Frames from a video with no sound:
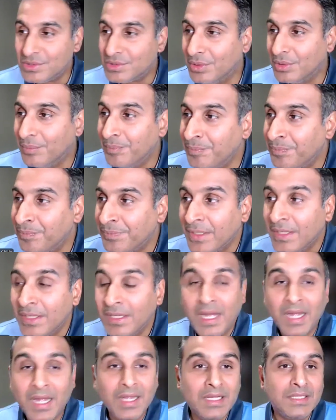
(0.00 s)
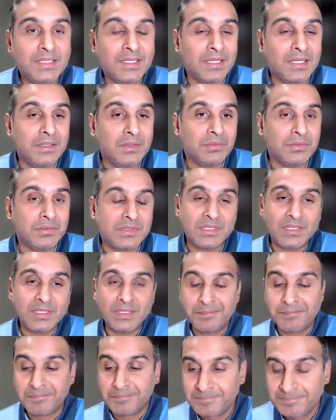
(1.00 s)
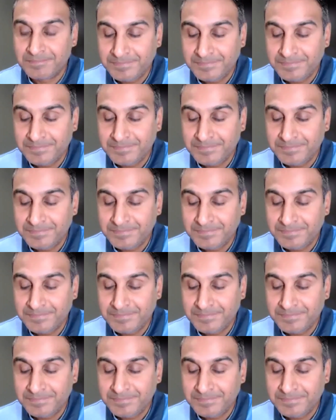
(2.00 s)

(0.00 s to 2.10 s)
So I tell you, see,